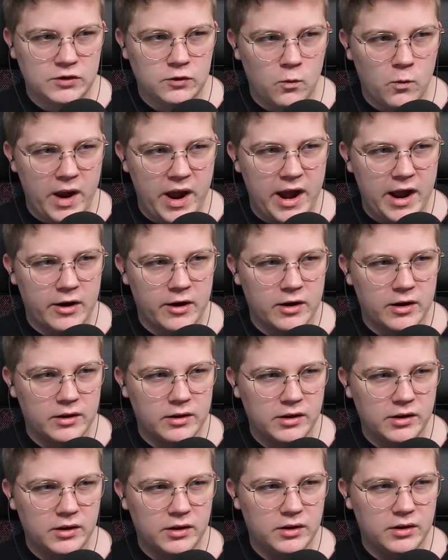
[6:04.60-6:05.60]
where
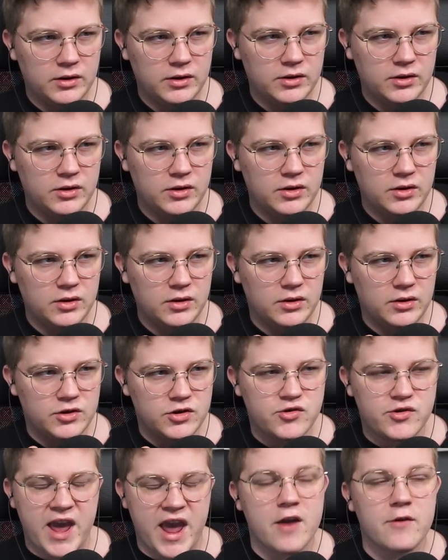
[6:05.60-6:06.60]

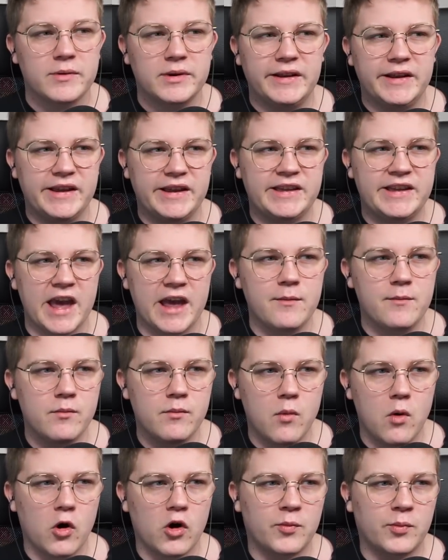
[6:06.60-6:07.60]
you can't really get
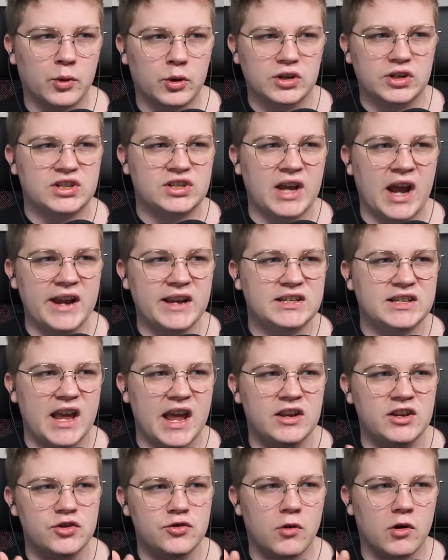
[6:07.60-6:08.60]
more precise
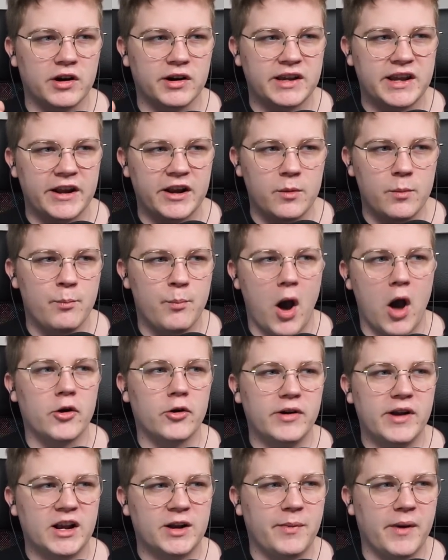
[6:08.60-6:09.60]
and you are getting
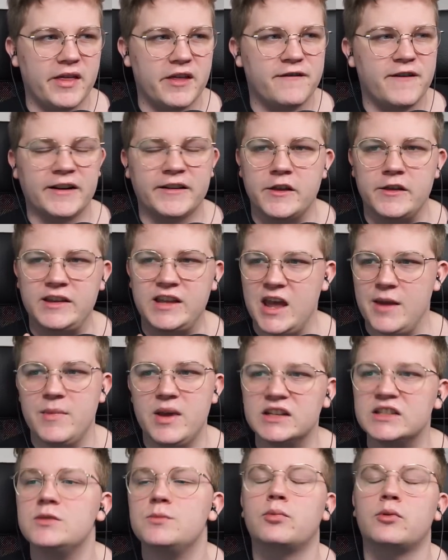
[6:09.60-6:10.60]
bottlenecked by the fact that the game
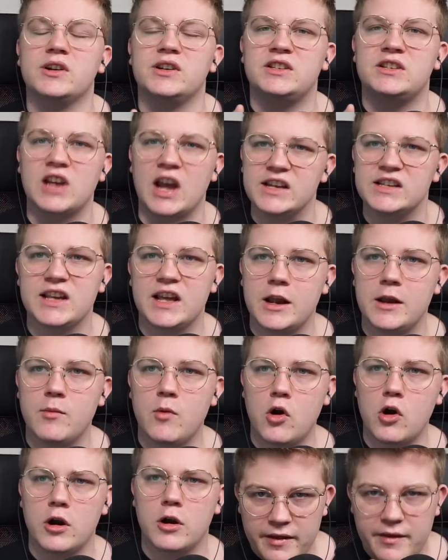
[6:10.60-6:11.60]
isn't precise
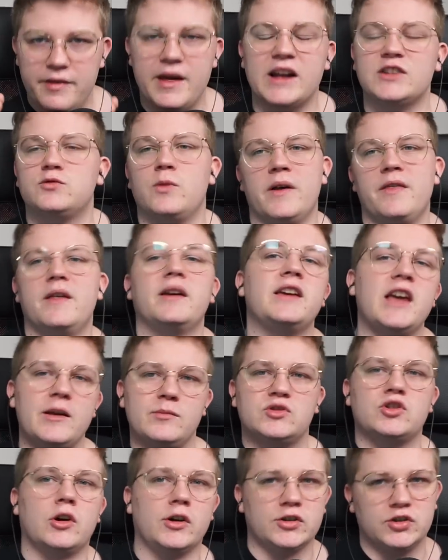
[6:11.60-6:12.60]
anymore, that's when the game
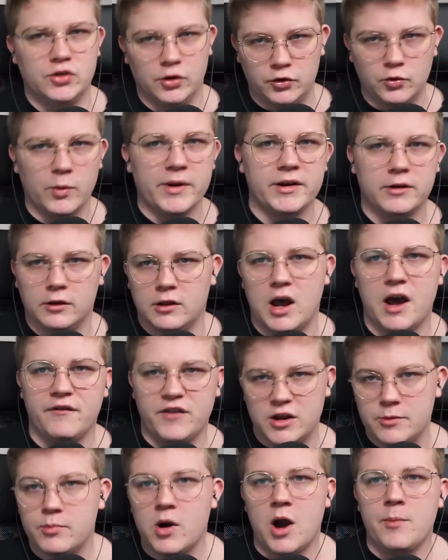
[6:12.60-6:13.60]
starts to dwindle off
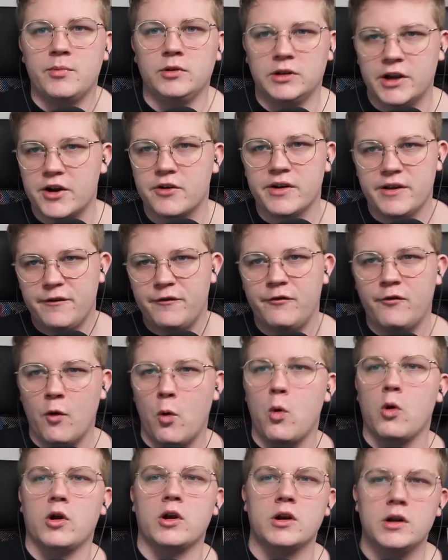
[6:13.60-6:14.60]
in popularity
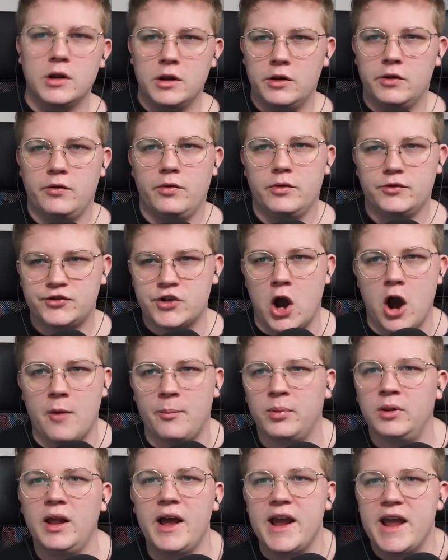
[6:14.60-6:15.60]
for top
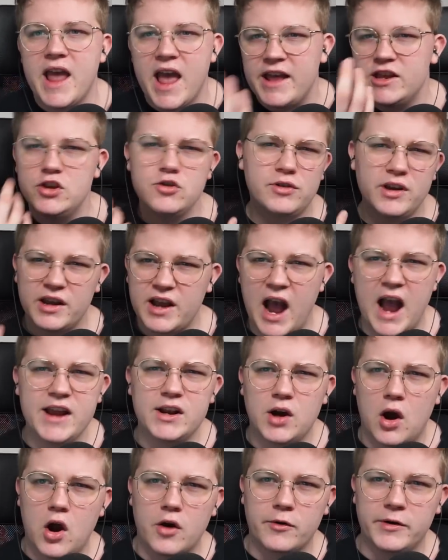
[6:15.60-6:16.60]
play. And you can kind
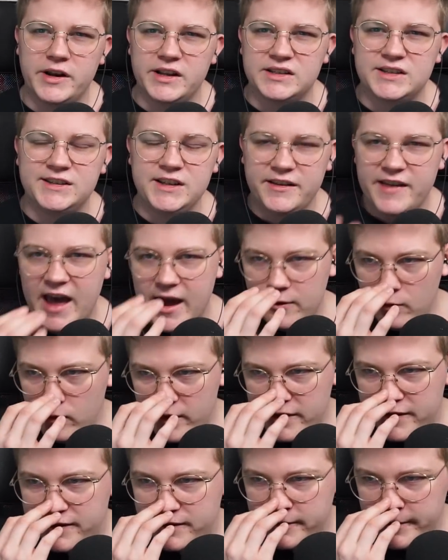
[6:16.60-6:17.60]
of already see that
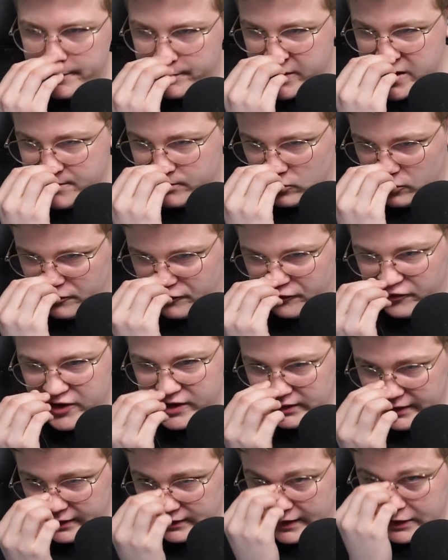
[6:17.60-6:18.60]
with people
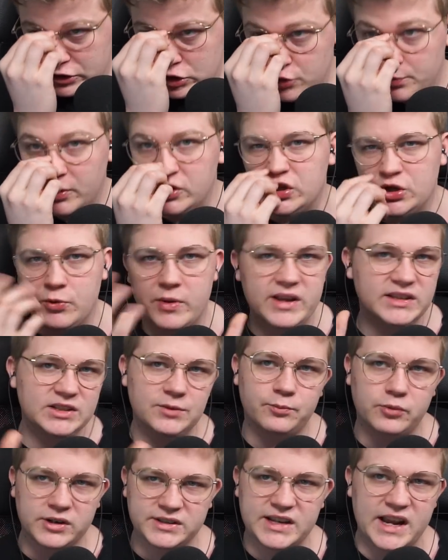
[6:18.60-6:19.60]
feeling like 2.2 isn't
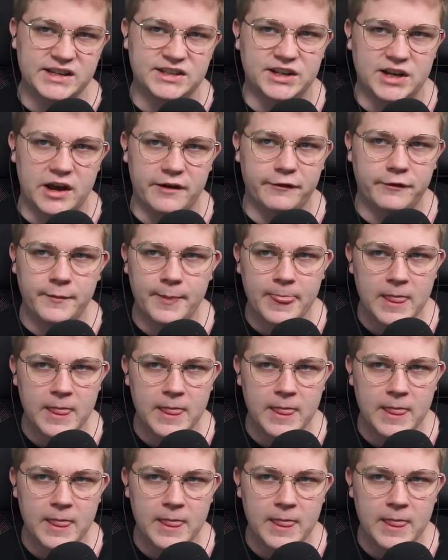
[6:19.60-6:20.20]
precise enough.